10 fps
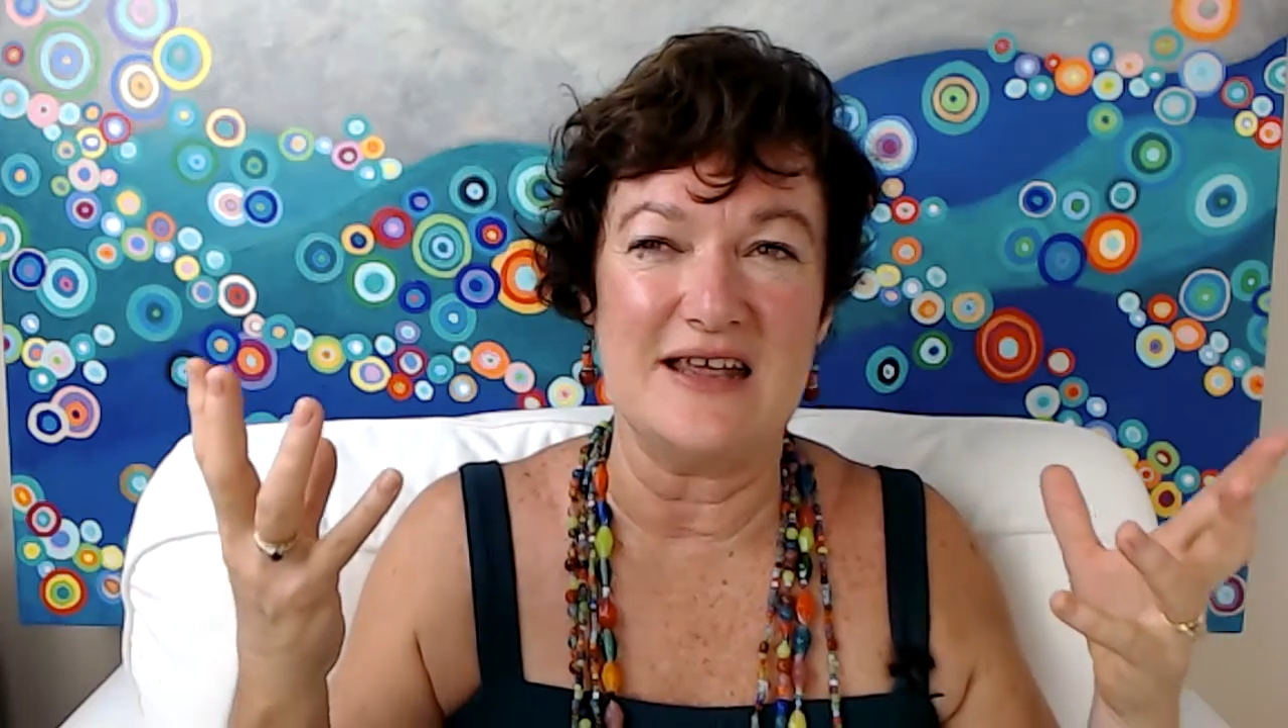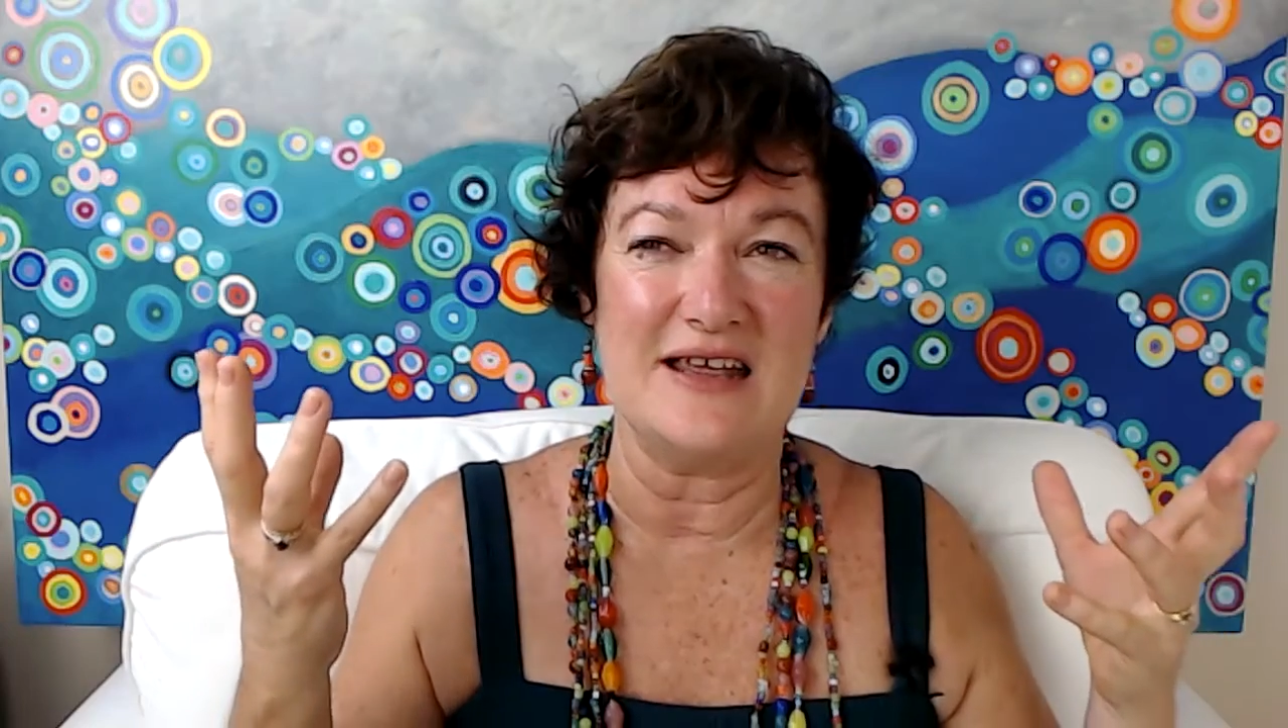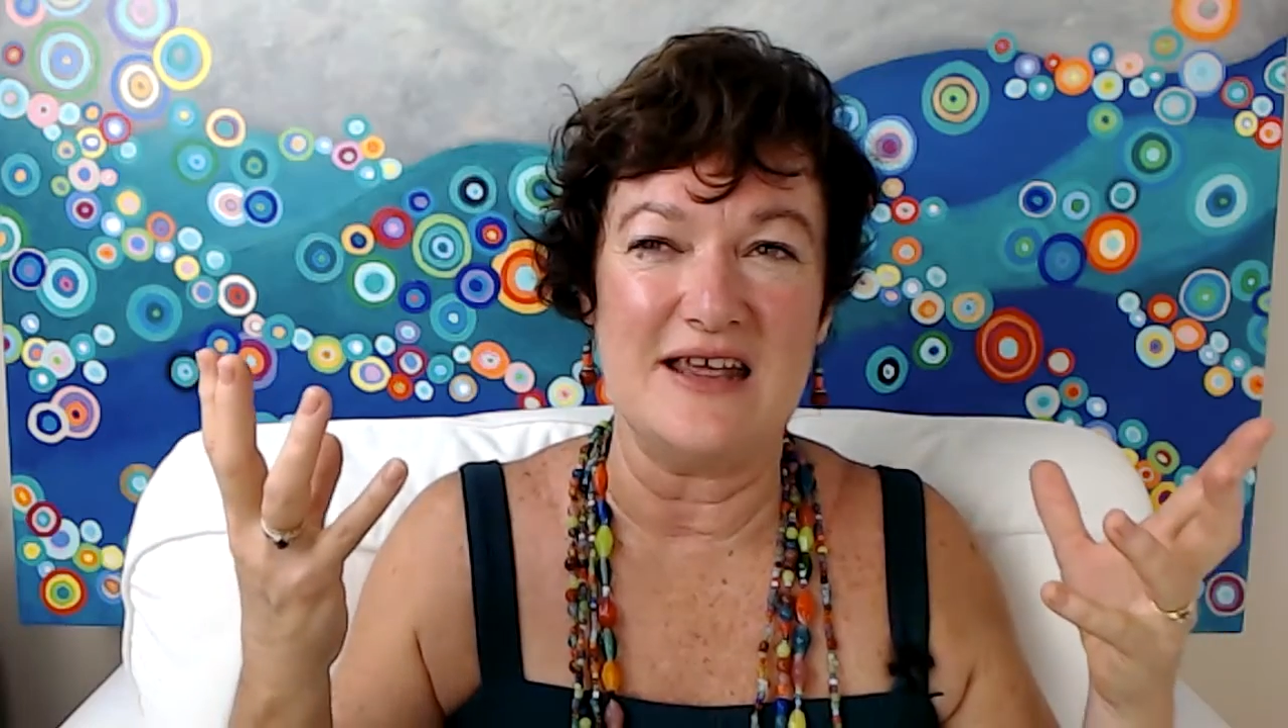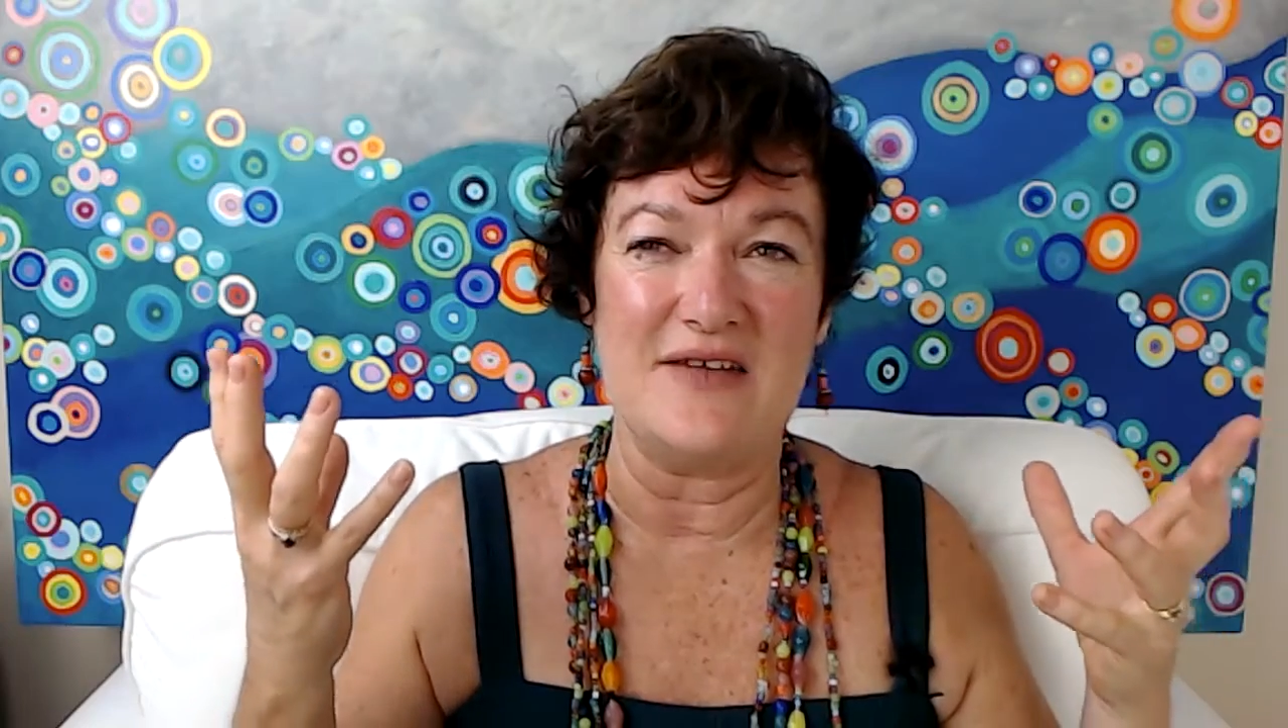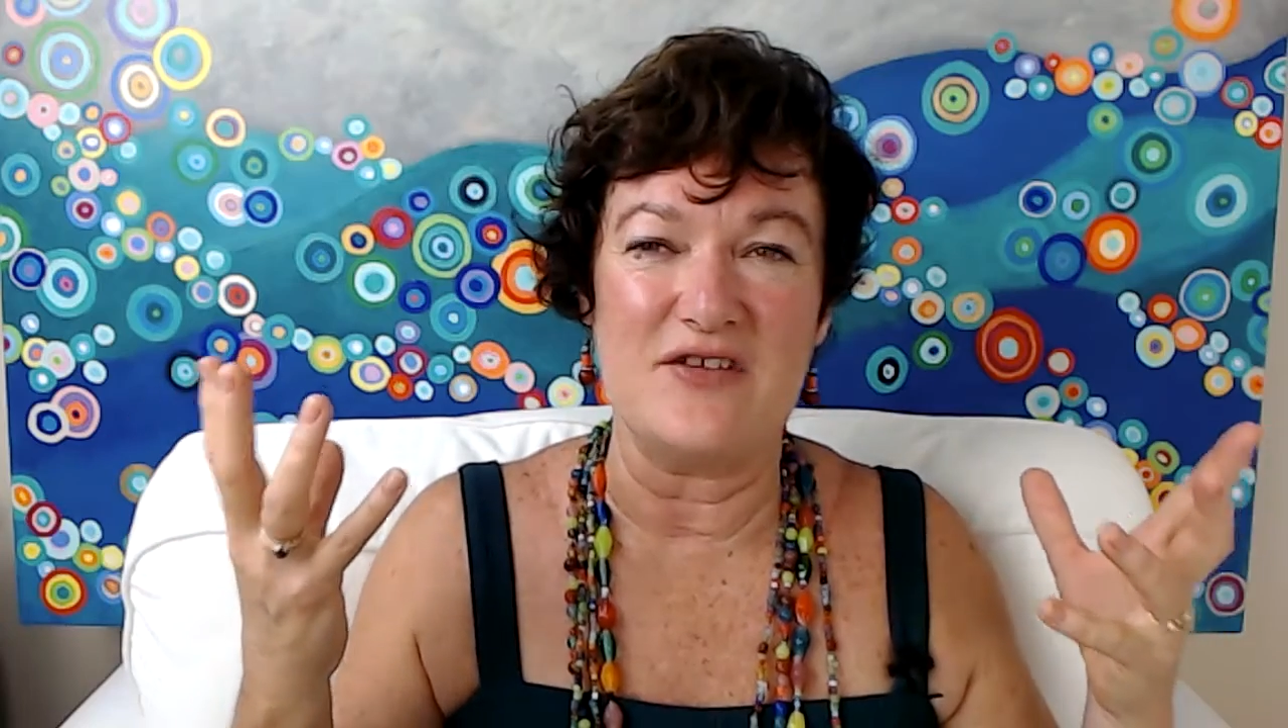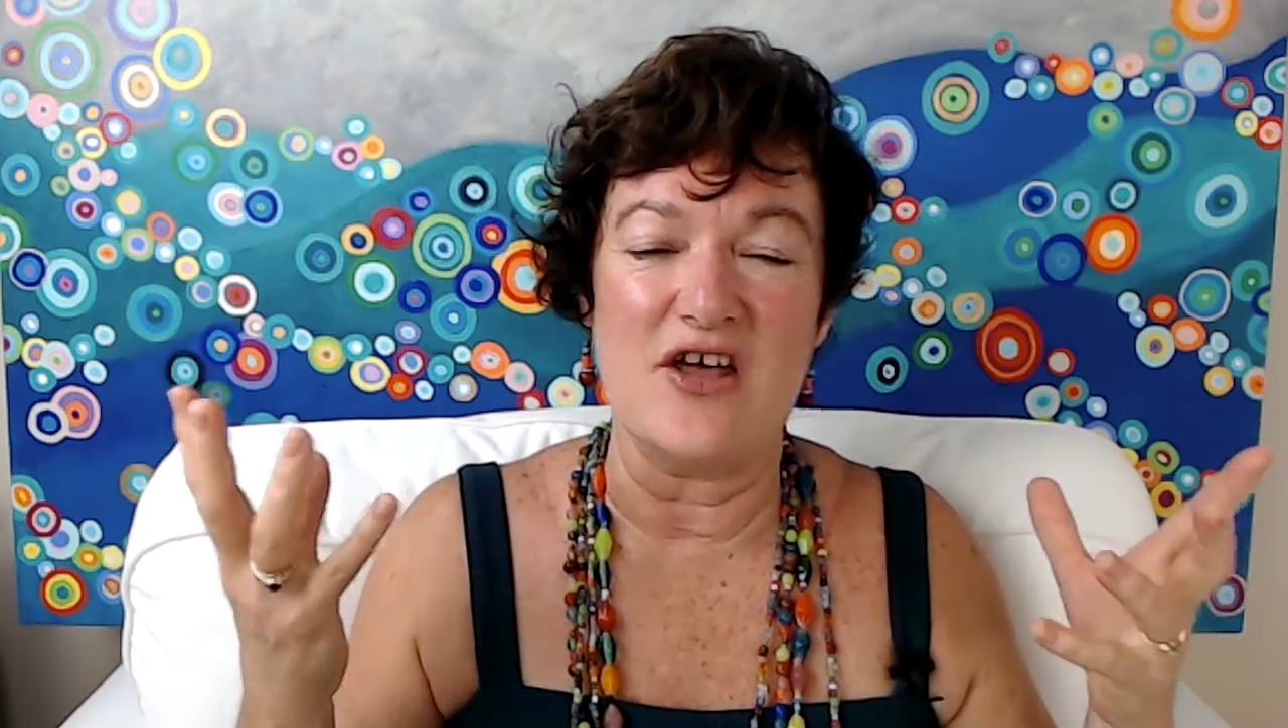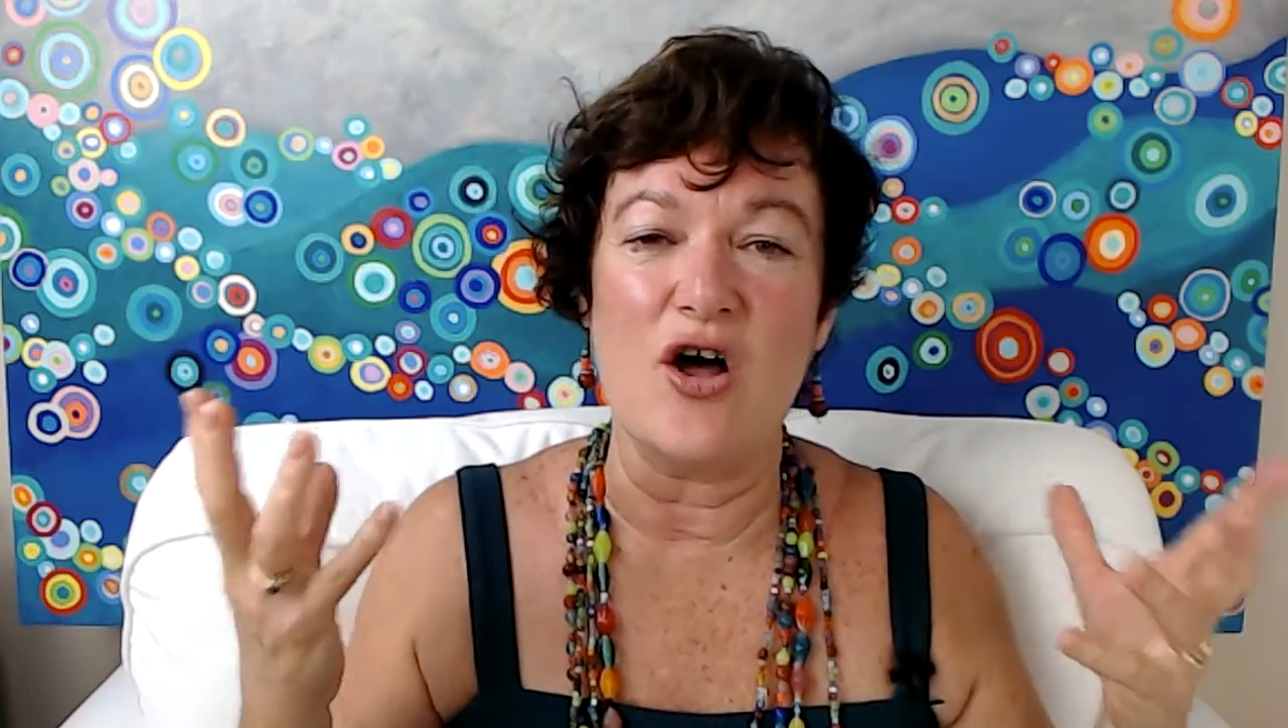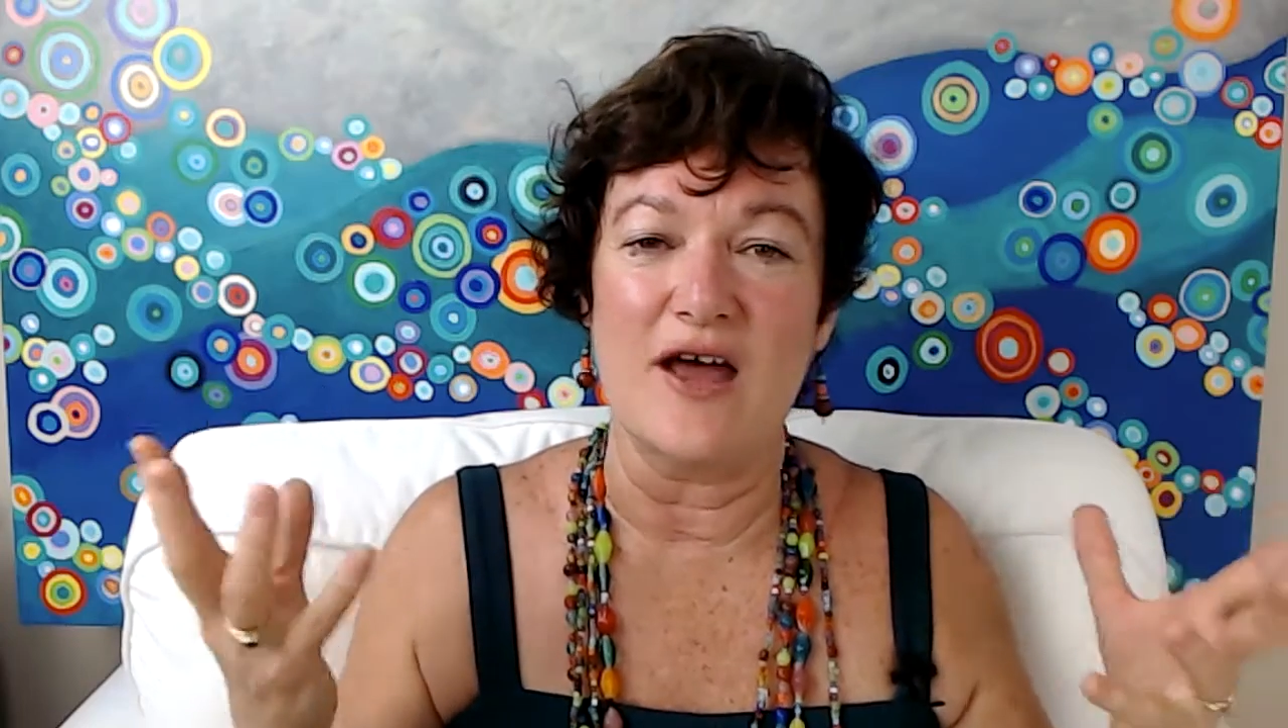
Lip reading: even the whole